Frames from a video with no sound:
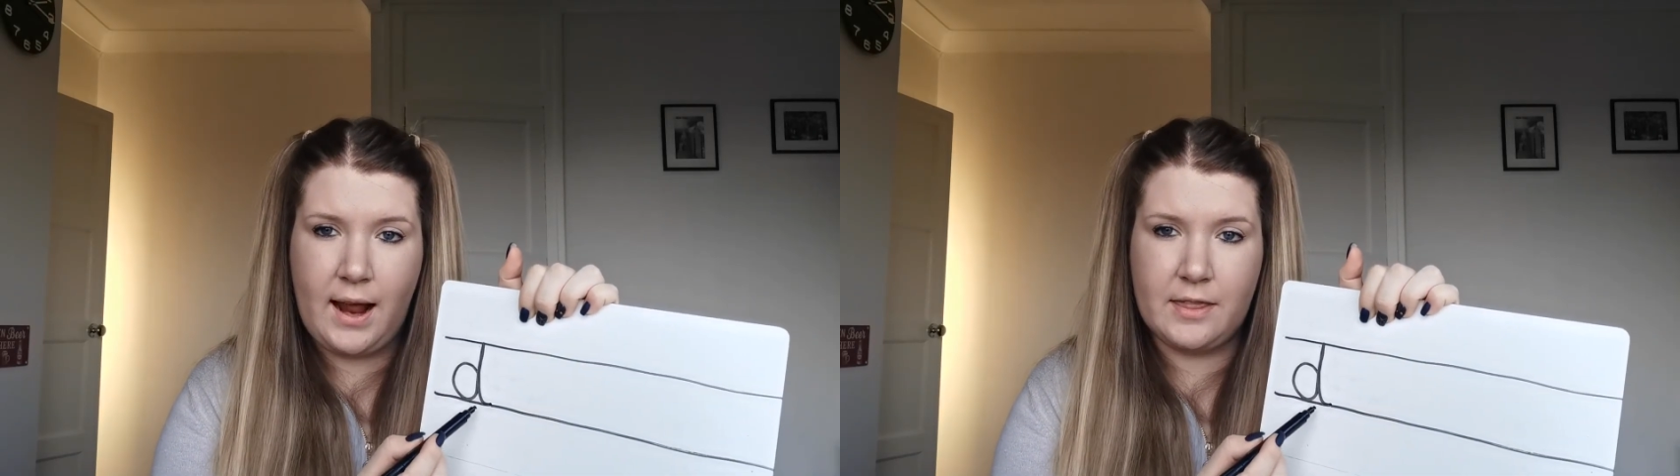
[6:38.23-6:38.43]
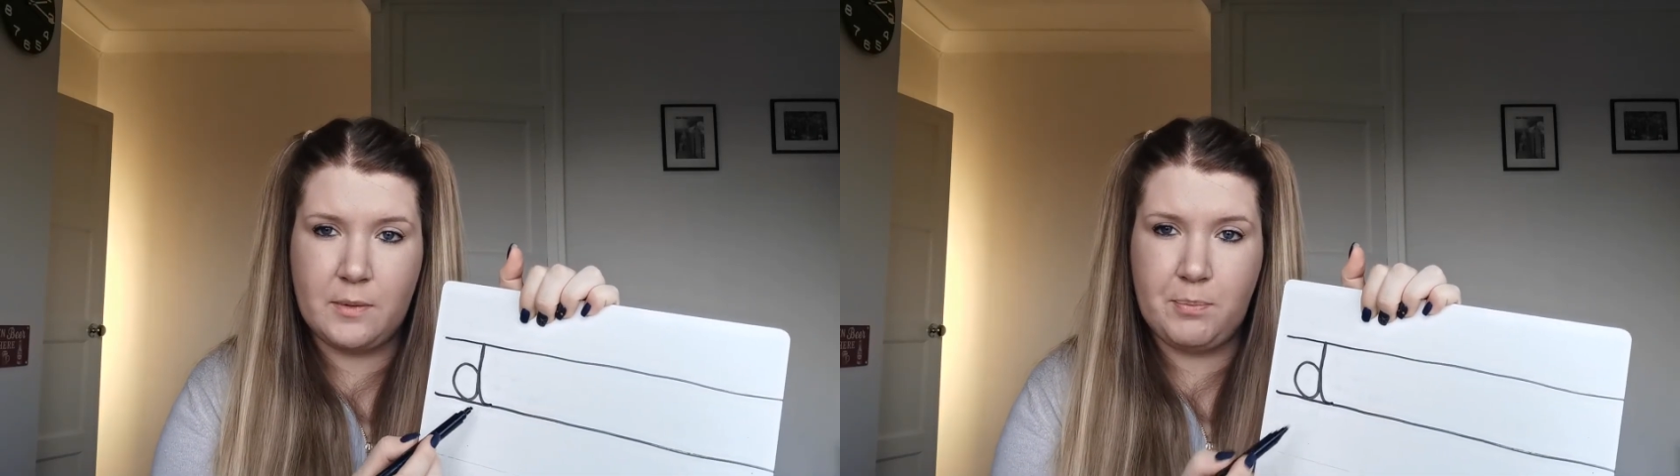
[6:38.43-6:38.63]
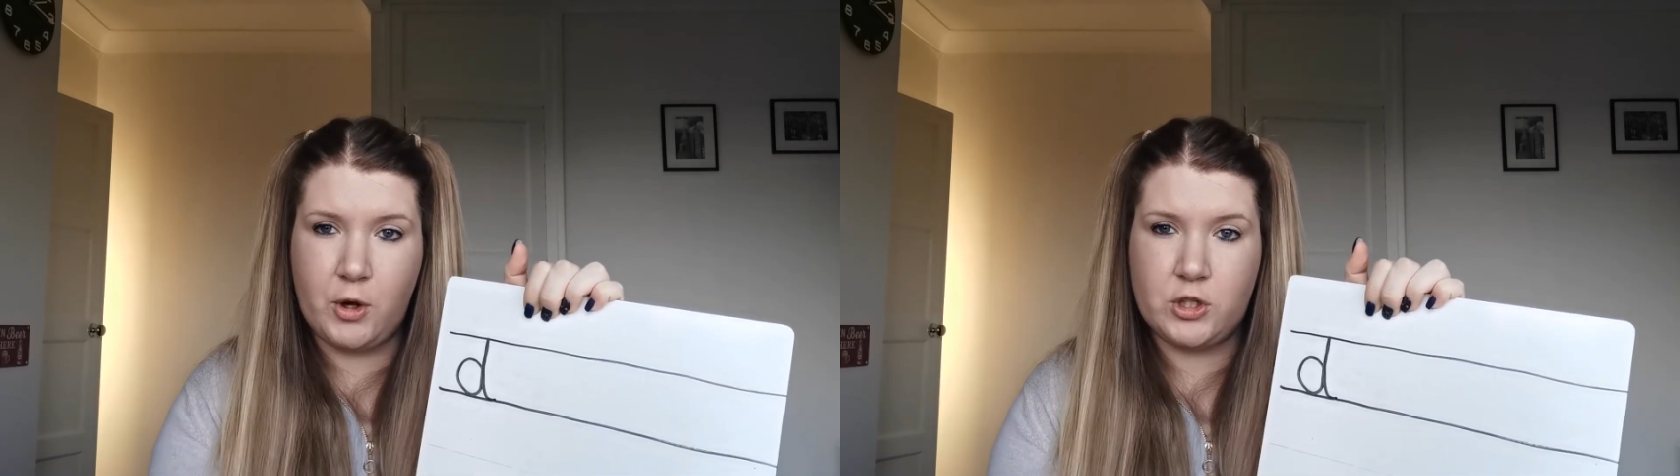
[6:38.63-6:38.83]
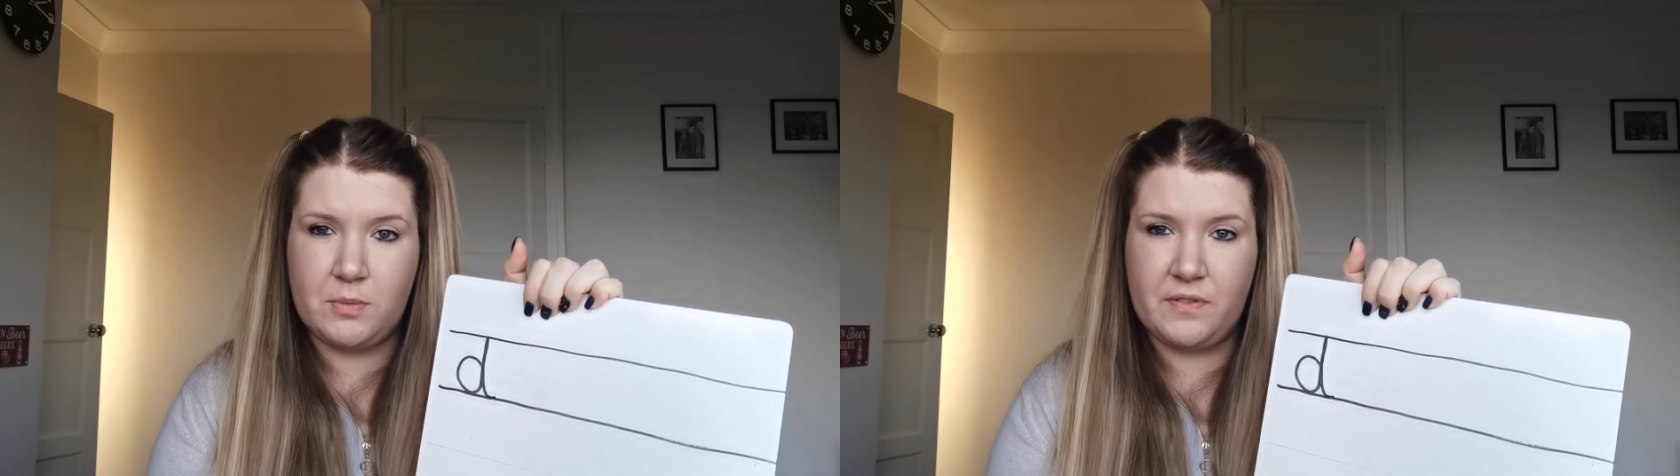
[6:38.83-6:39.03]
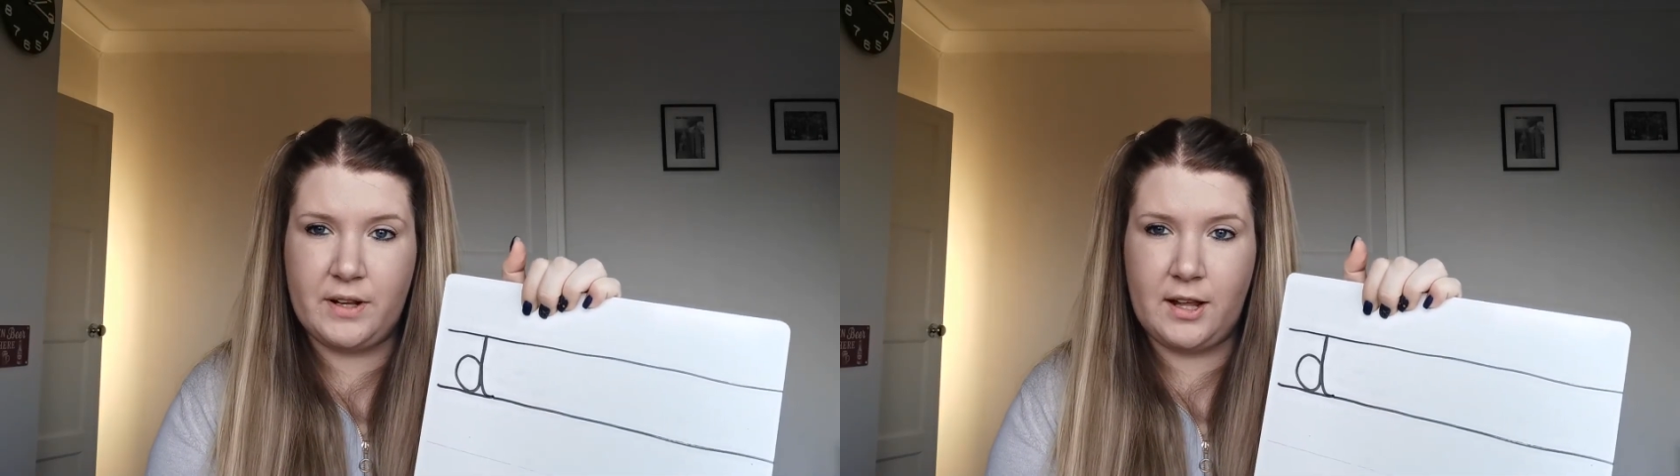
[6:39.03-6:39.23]
and the
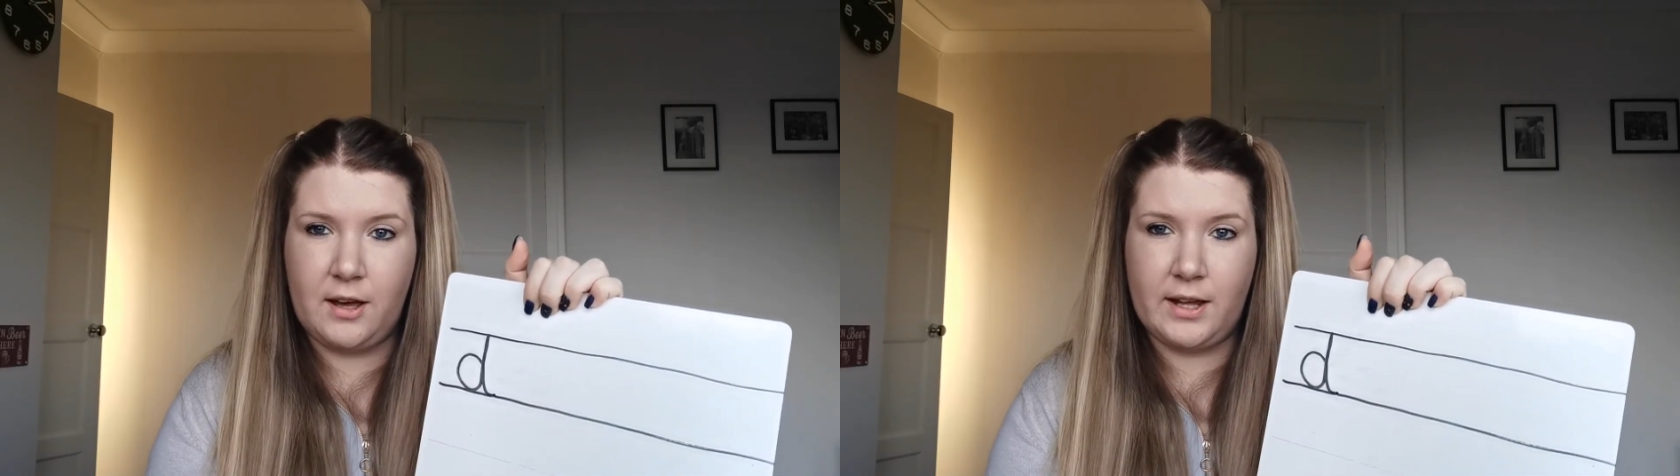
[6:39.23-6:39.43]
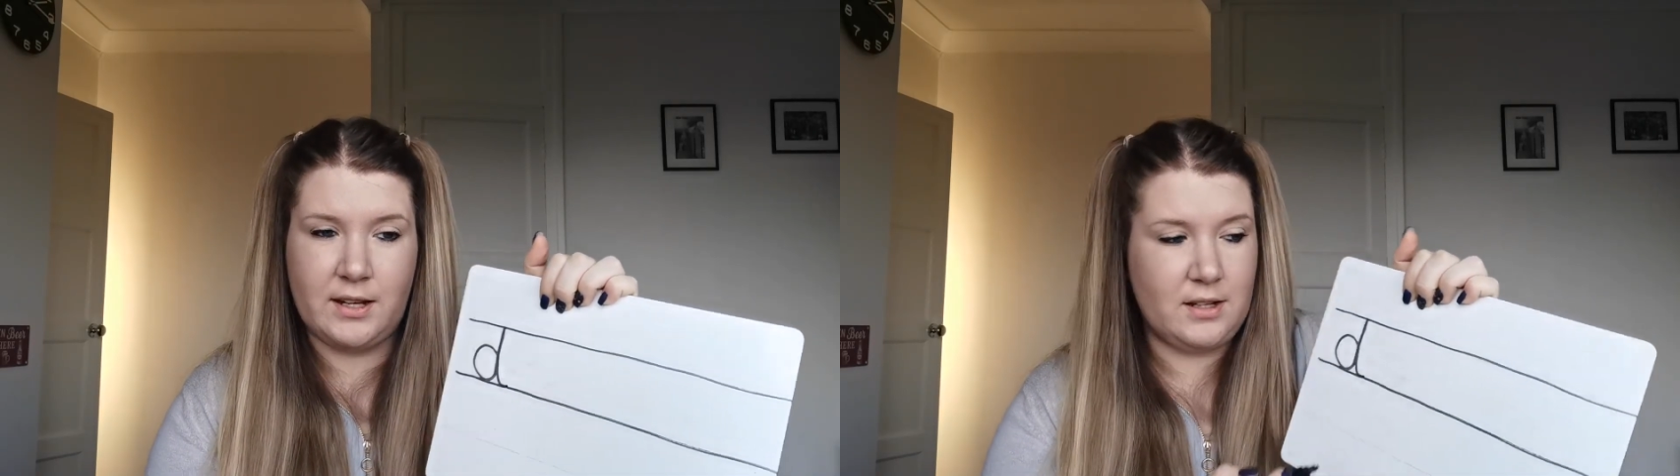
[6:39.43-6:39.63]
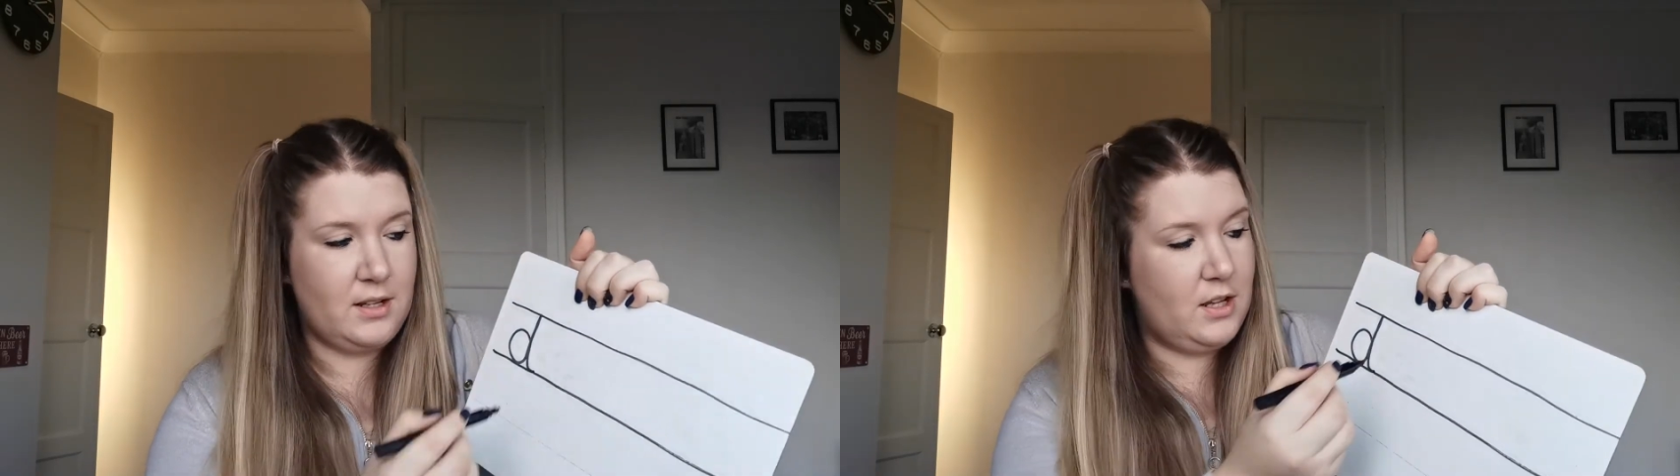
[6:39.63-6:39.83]
bottom of the line?